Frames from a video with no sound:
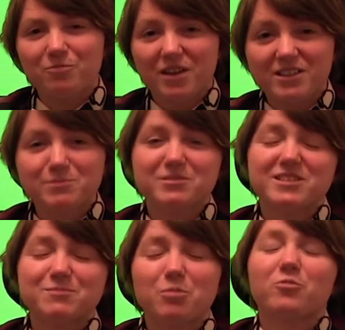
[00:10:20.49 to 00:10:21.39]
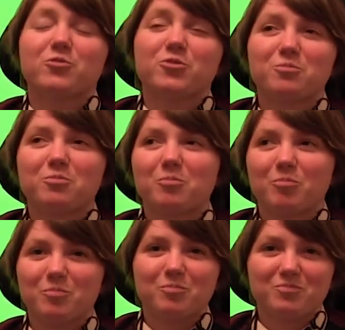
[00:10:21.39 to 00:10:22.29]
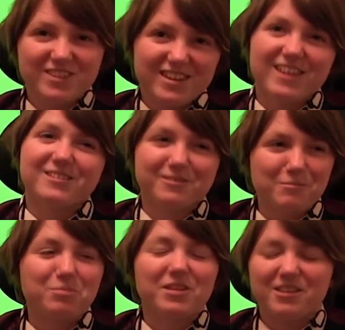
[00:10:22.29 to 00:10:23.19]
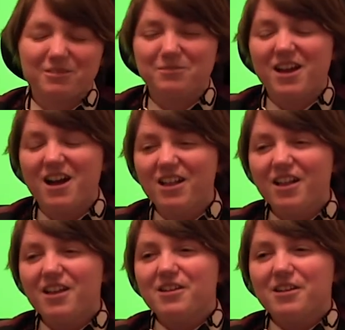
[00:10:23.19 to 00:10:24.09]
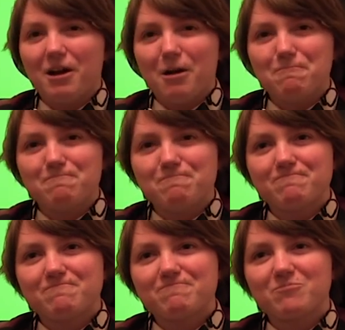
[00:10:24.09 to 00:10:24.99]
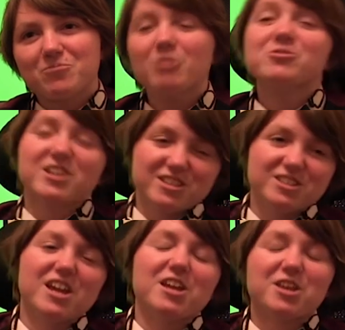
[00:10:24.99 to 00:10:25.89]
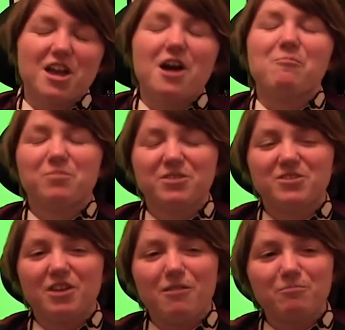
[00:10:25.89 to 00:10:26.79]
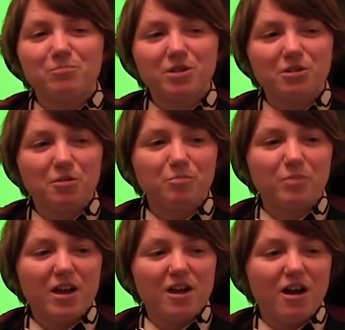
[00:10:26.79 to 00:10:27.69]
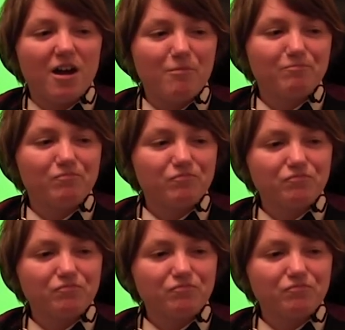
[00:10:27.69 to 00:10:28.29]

that played some of these bonds together together and play them yeah specifically Jack and Jake oh Jack and Jake yeah but um, but you know Ben, um,